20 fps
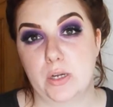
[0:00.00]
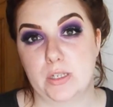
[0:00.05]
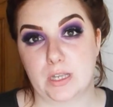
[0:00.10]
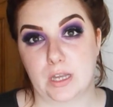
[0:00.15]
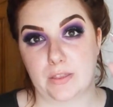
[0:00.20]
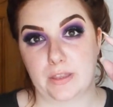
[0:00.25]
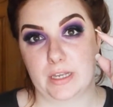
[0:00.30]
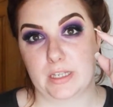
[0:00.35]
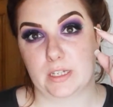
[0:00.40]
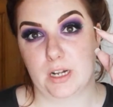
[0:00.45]
that
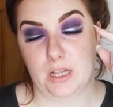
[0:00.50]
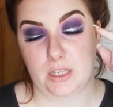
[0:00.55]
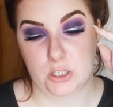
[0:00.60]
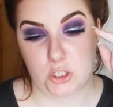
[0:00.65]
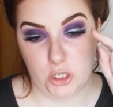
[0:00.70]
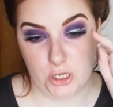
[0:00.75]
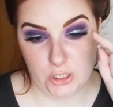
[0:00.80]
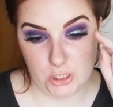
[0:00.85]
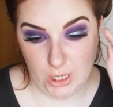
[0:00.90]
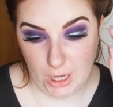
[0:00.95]
this line has
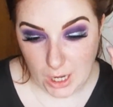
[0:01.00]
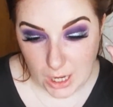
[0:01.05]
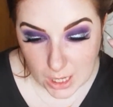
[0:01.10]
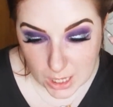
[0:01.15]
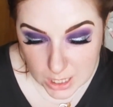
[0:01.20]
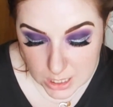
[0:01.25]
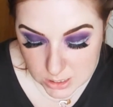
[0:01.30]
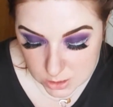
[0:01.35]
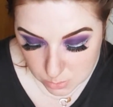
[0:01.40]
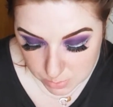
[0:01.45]
changed a little
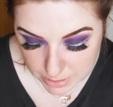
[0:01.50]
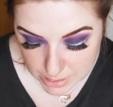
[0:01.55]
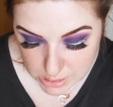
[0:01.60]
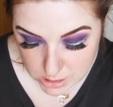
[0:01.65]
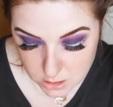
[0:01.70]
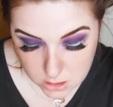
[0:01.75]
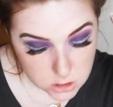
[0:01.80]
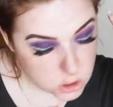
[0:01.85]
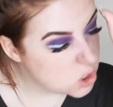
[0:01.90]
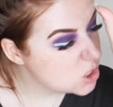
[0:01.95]

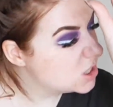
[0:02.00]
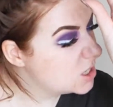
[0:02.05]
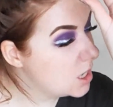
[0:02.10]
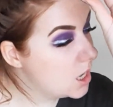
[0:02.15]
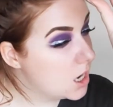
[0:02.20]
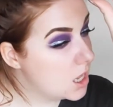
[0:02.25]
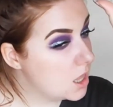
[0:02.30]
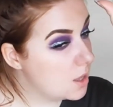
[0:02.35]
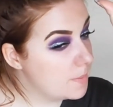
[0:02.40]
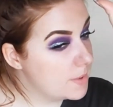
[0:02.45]
bit, just a
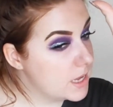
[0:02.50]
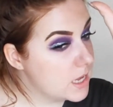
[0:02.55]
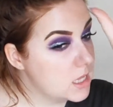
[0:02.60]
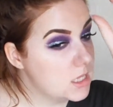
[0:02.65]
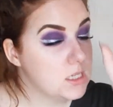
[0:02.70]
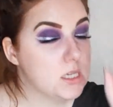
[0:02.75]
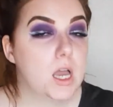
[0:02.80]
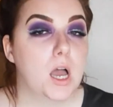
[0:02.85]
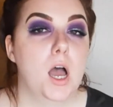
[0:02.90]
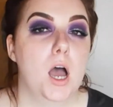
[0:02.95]
little bit.
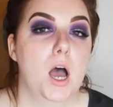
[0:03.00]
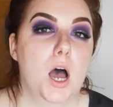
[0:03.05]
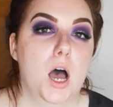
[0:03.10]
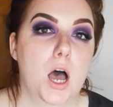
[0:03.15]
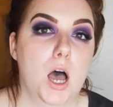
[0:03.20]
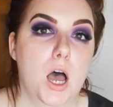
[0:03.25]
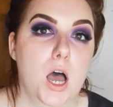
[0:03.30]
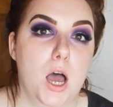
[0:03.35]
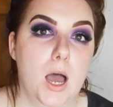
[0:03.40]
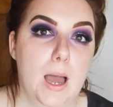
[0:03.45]

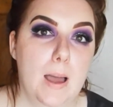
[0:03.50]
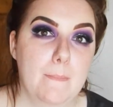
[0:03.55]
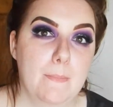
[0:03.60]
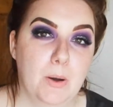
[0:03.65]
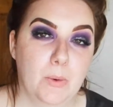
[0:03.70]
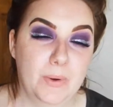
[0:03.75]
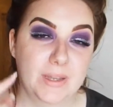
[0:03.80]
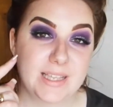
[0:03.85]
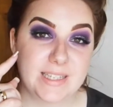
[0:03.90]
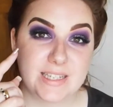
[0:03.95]

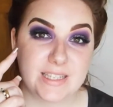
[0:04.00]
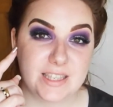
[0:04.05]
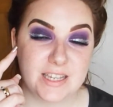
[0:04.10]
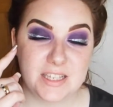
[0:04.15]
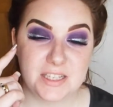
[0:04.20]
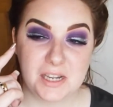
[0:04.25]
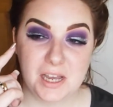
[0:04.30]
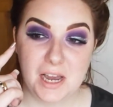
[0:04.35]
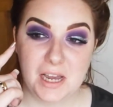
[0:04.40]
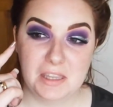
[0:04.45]
When I did this
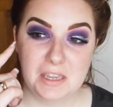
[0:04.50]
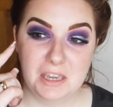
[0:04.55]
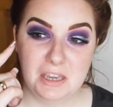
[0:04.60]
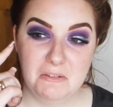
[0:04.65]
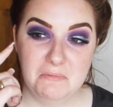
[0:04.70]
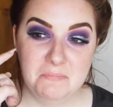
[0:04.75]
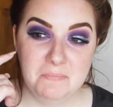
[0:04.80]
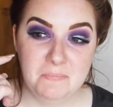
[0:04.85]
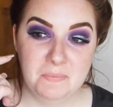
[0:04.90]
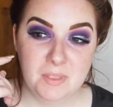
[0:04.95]
liner,
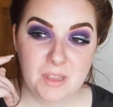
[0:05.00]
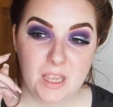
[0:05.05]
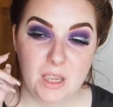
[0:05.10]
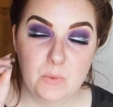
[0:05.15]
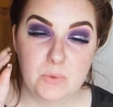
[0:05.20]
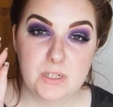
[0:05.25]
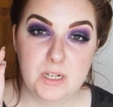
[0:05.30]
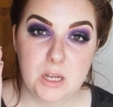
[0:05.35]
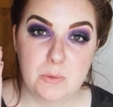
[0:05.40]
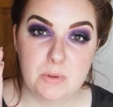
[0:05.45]
it was
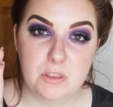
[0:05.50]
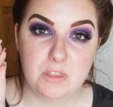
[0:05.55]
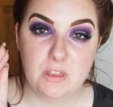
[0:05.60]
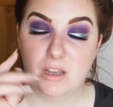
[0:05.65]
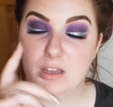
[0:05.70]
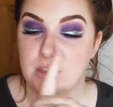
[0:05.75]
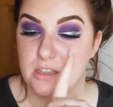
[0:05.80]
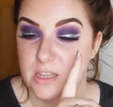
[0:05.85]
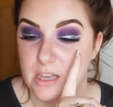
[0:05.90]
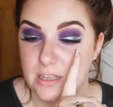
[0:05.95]
a little bit thicker
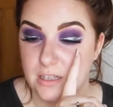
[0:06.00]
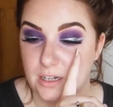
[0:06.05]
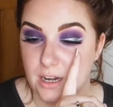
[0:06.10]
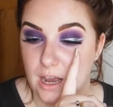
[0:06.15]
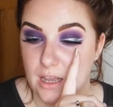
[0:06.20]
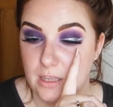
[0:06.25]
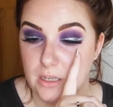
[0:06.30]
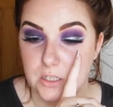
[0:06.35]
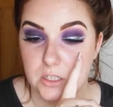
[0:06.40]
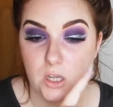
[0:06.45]
than this
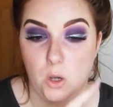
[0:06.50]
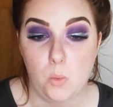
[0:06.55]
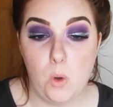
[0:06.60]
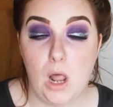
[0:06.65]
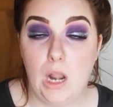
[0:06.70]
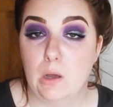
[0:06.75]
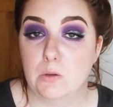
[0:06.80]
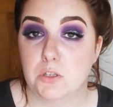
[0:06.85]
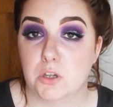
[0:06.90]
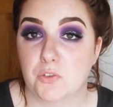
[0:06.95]
liner, so while I
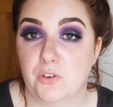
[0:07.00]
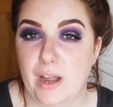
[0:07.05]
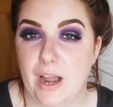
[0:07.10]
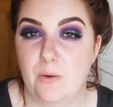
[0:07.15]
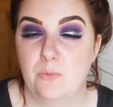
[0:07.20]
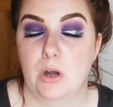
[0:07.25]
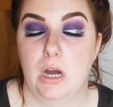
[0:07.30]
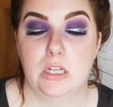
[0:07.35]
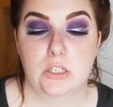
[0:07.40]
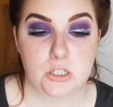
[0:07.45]
was off
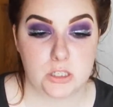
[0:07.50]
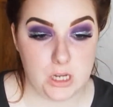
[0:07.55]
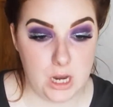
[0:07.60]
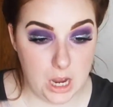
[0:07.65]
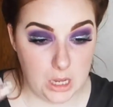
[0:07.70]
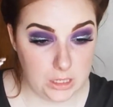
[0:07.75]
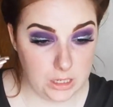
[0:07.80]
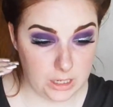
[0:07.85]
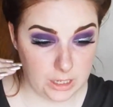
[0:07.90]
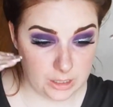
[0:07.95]
camera I just
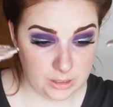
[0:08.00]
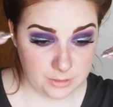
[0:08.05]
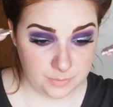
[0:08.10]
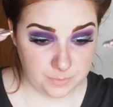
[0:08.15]
kind of